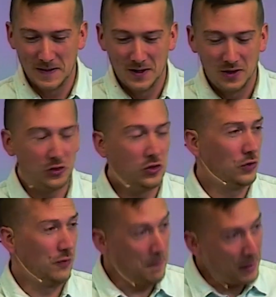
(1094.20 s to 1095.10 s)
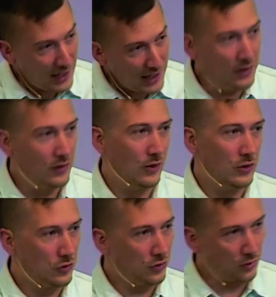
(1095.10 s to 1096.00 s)
To just repeat
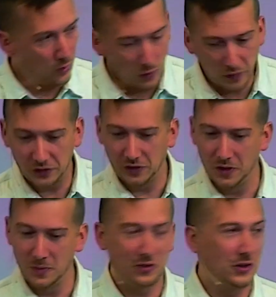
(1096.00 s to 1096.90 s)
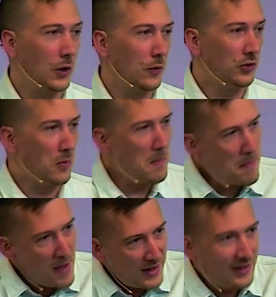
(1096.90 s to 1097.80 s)
those truths to themselves, to
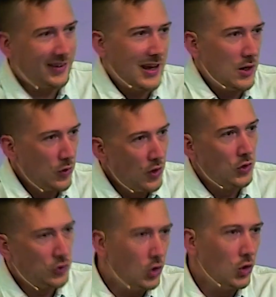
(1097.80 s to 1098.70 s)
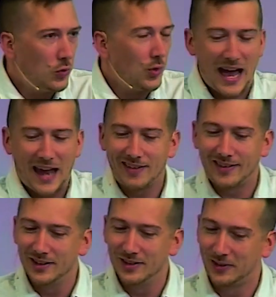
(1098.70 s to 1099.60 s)
meditate on those good
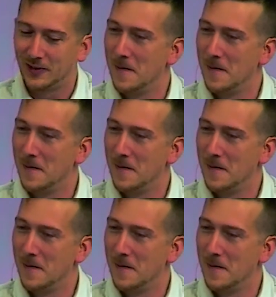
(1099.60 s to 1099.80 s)
realities,